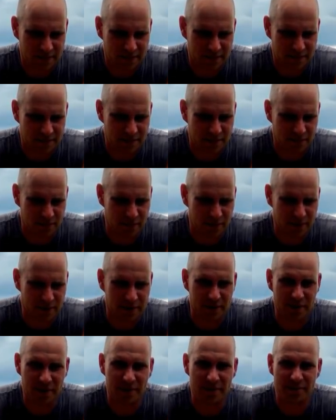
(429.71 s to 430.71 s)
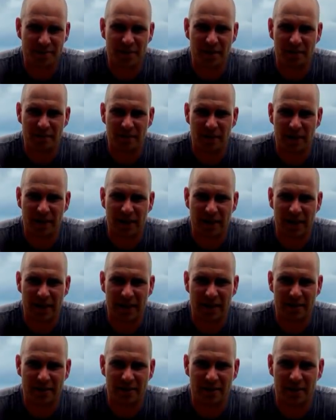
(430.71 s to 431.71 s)
shoulda, woulda, coulda, and stuff like
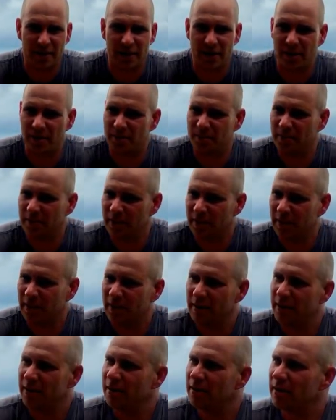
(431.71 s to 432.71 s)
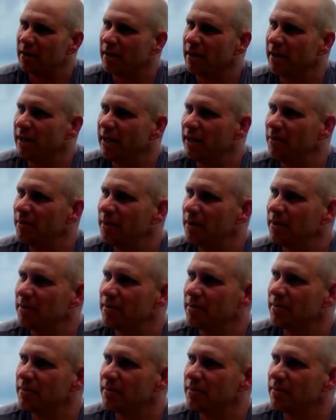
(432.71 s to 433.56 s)
that, and there ain't no, can I help you?